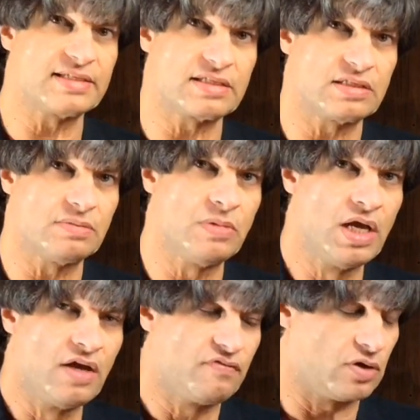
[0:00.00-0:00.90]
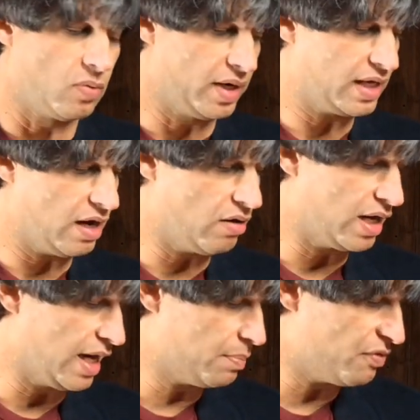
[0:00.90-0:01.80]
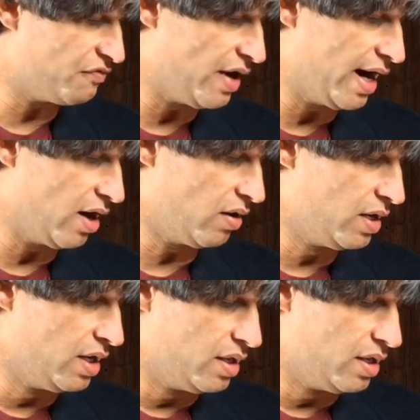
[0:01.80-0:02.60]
system. If you don't want to carry an amplifier,